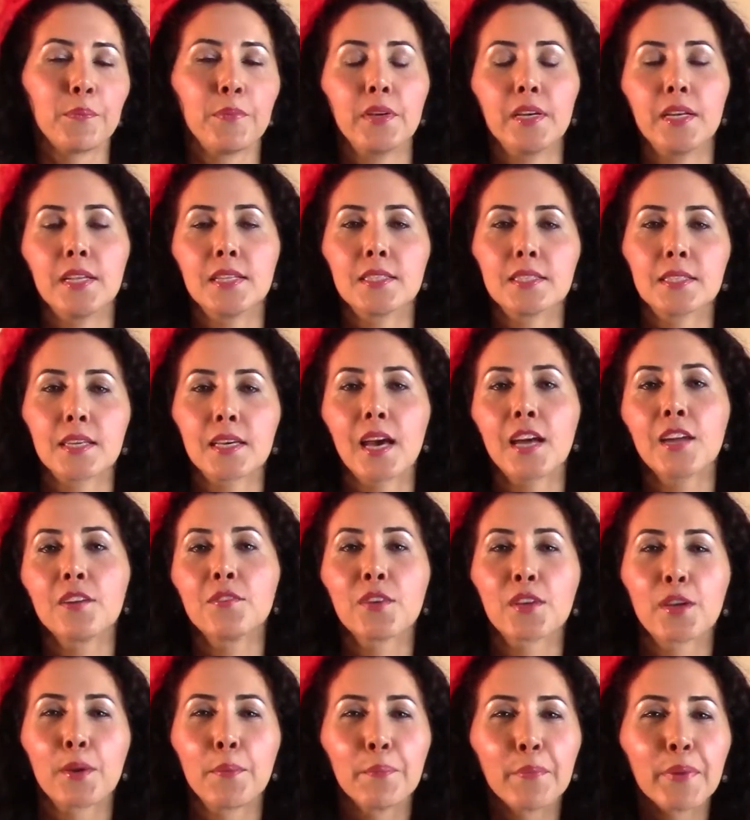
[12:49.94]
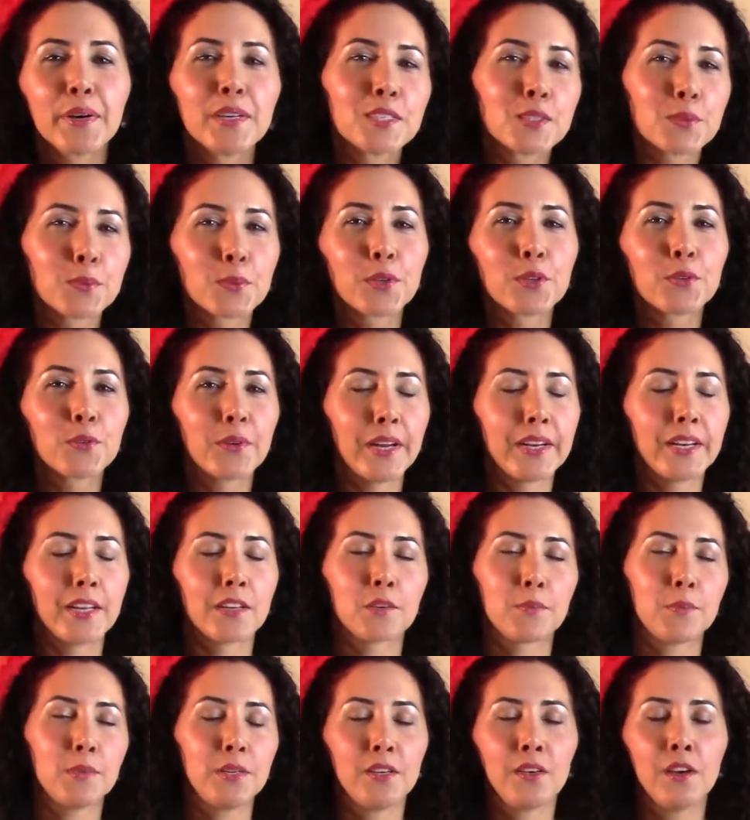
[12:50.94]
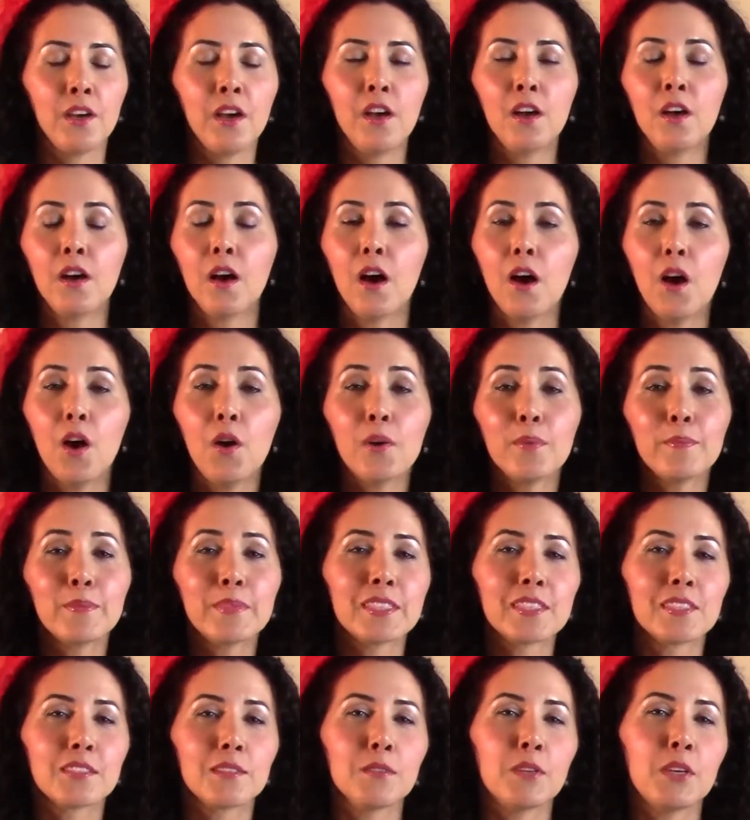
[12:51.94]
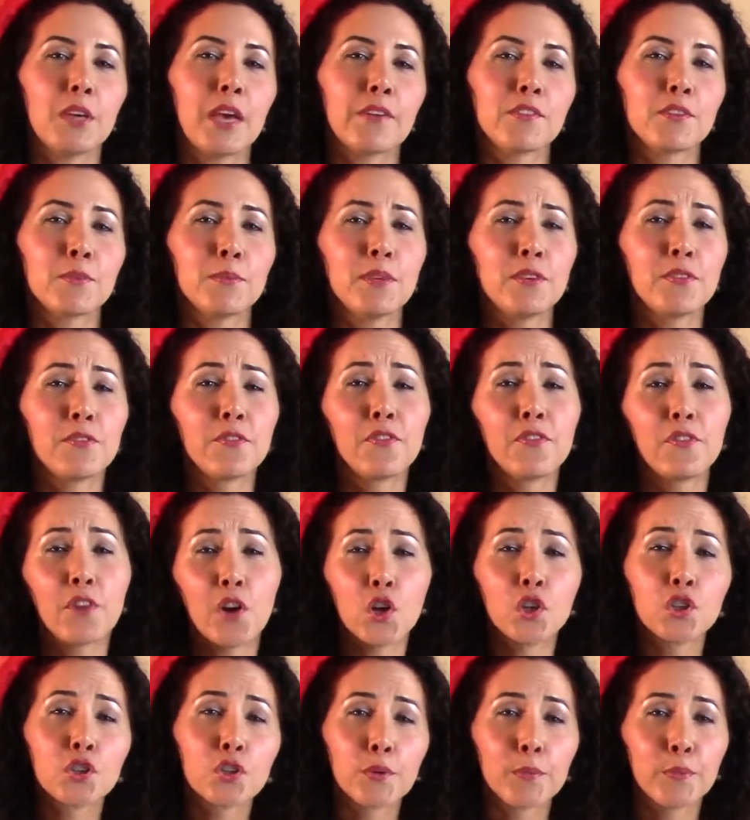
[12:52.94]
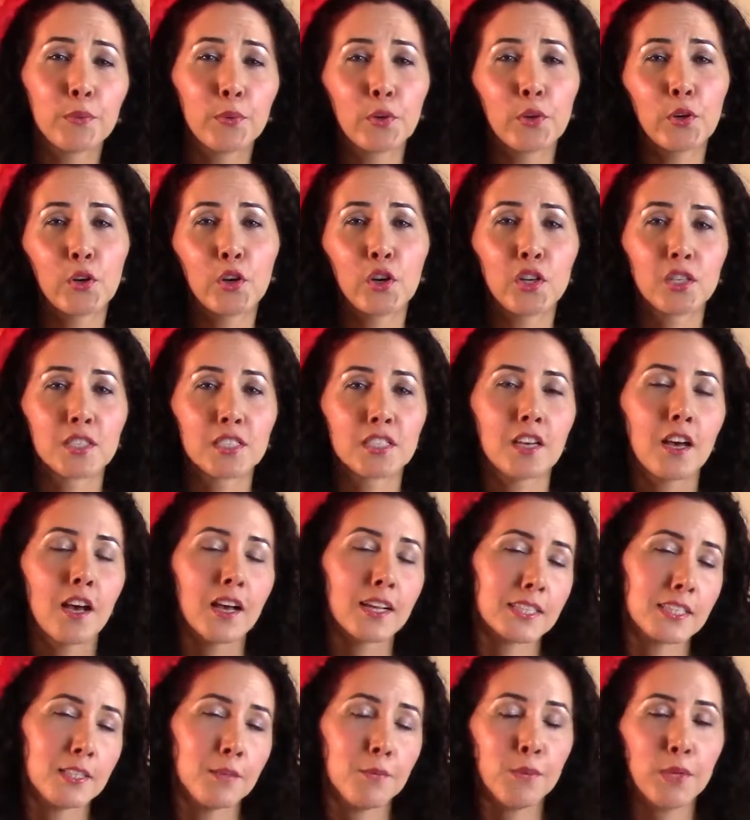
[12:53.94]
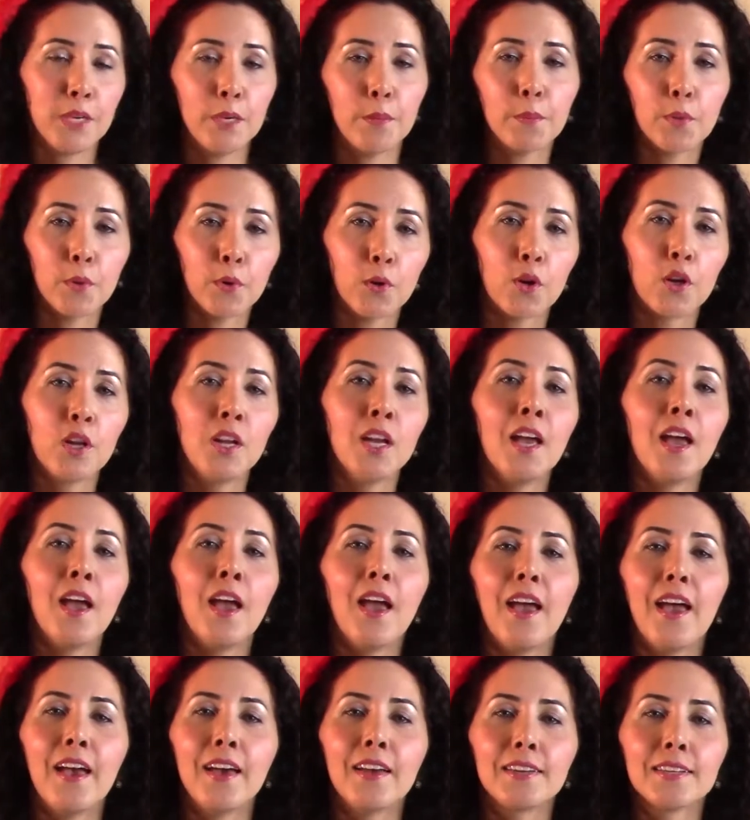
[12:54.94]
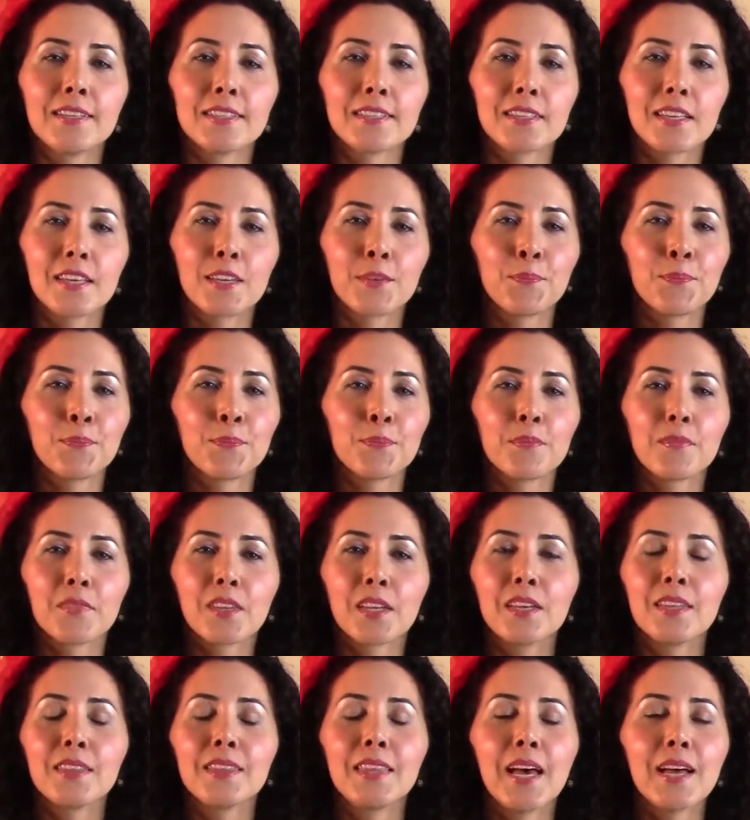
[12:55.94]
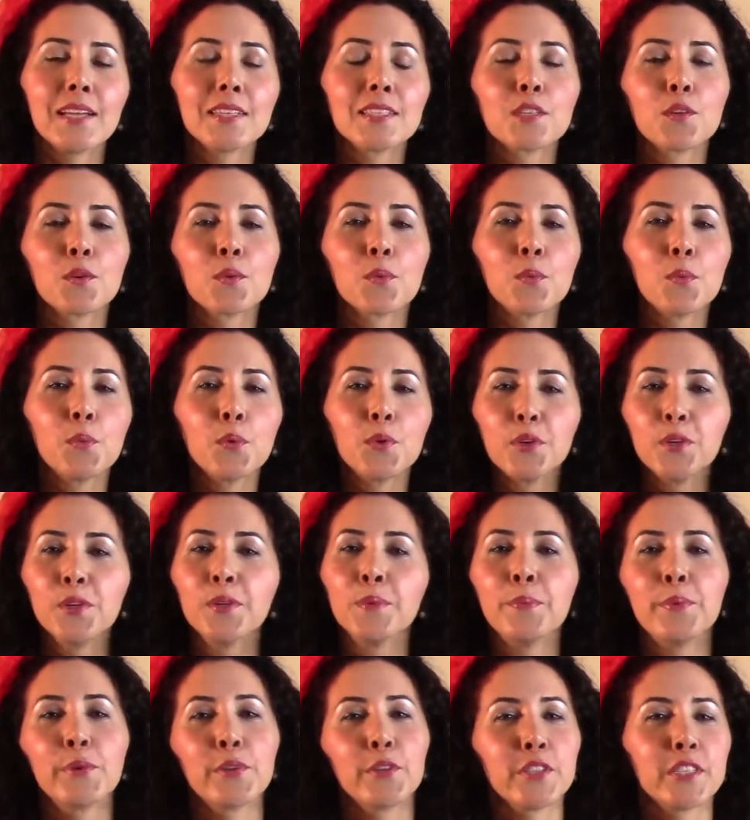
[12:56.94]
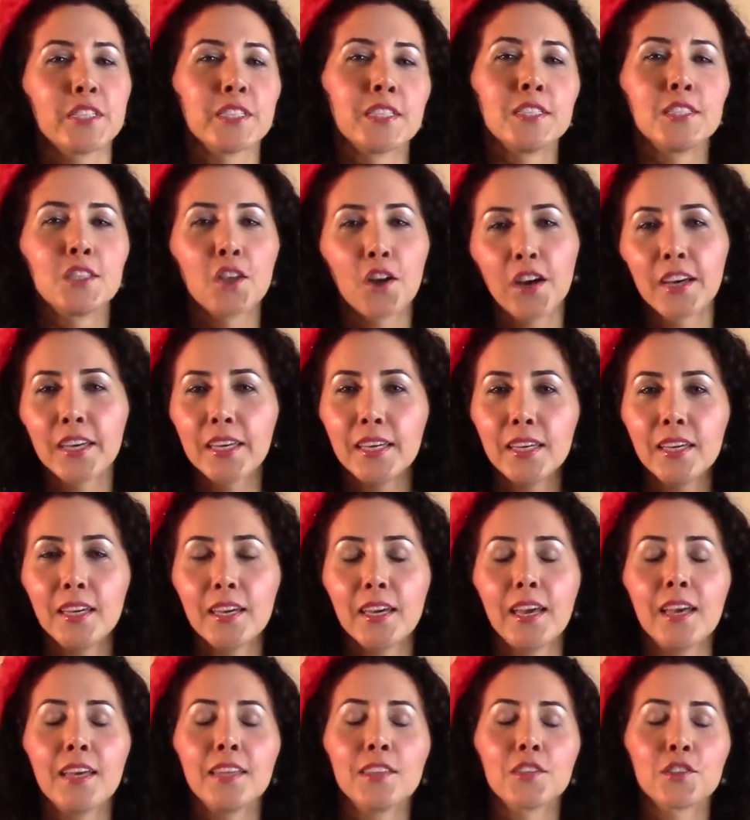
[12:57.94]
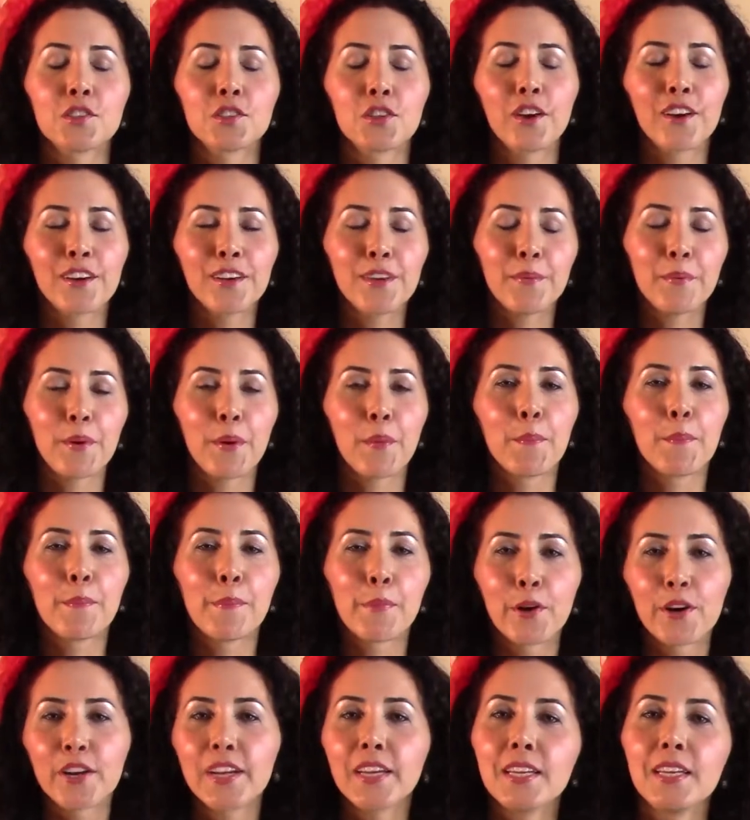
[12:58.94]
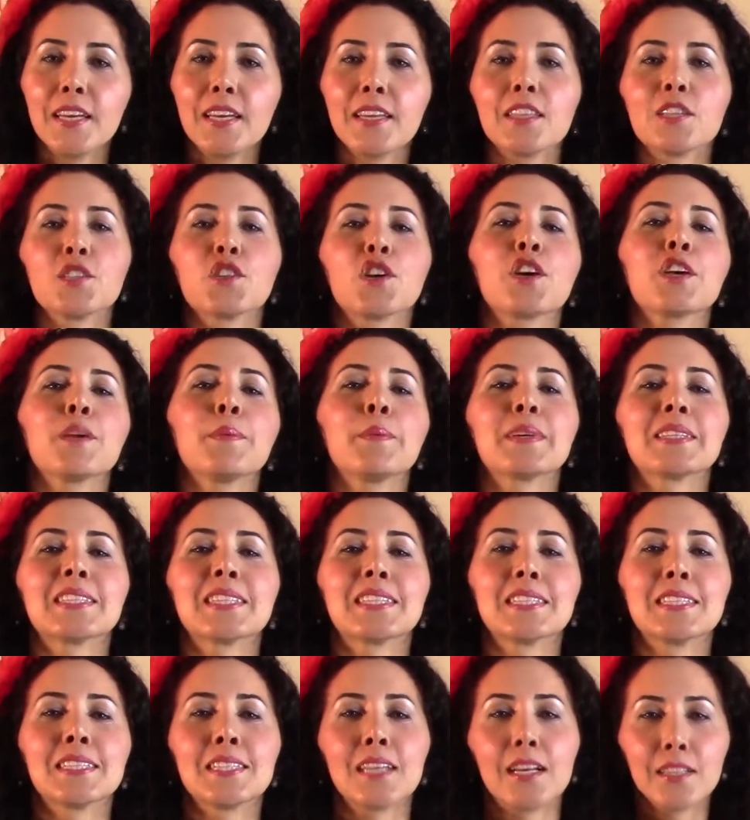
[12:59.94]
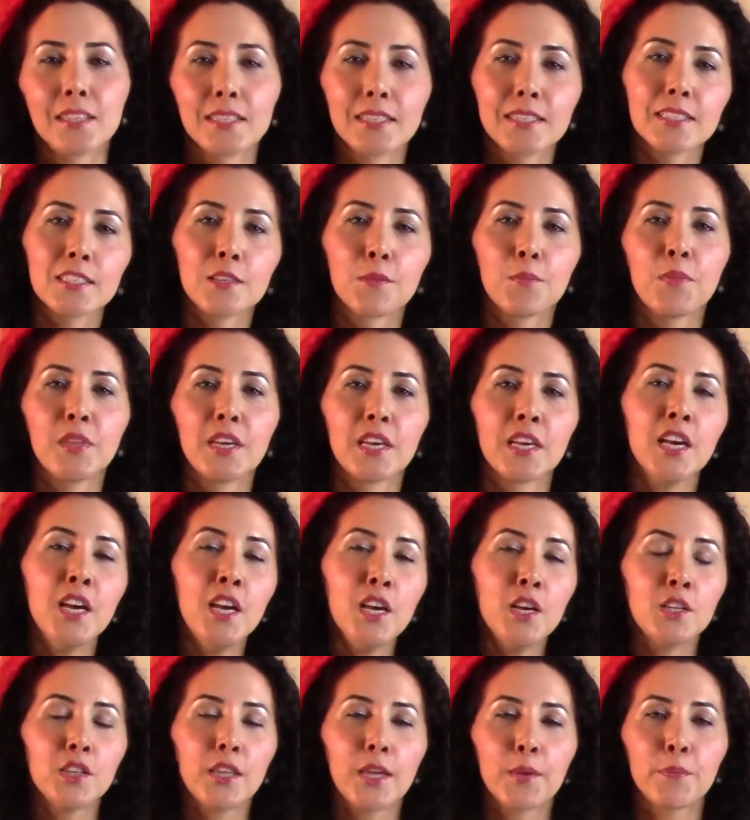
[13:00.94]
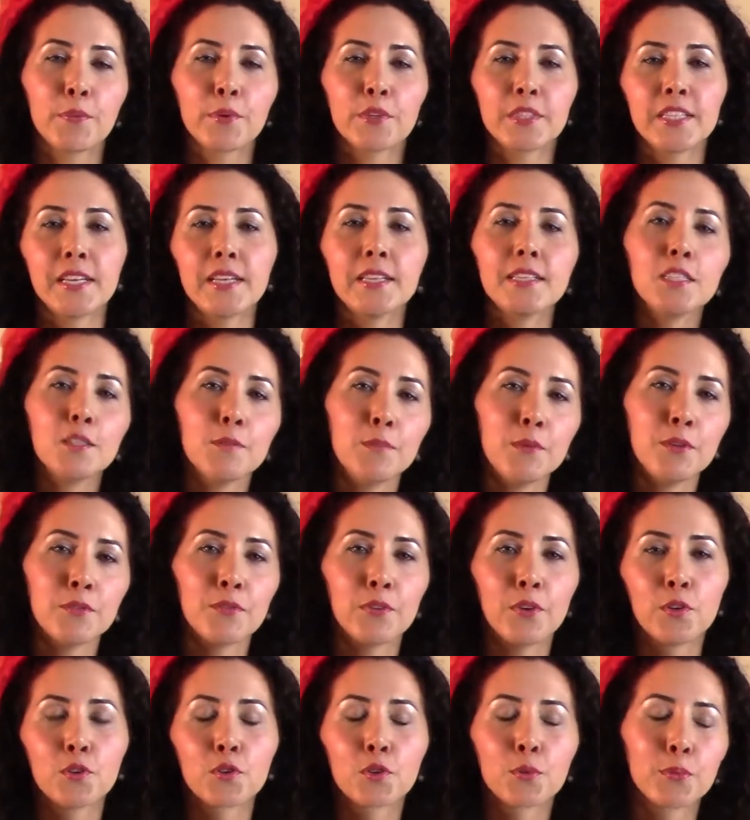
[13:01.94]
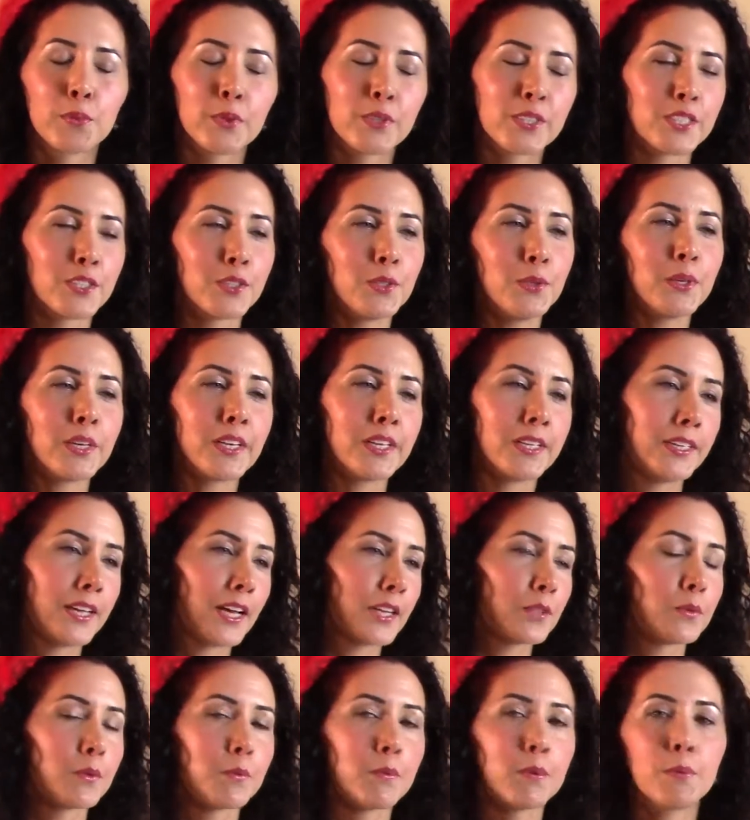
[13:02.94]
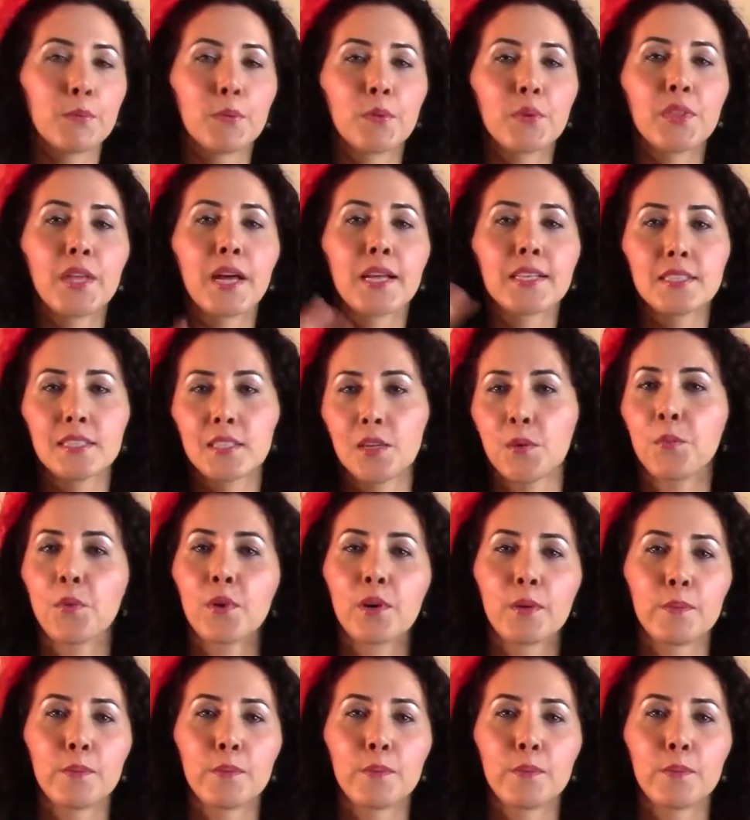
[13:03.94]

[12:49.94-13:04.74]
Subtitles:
it's like kind of like a buzzword right now to be, you have to be vulnerable and talk to people. And it's like, that's a wood person talking, and they're talking about marketing. They're talking about selling something. Like, pretend to be vulnerable so you connect with people. That's not what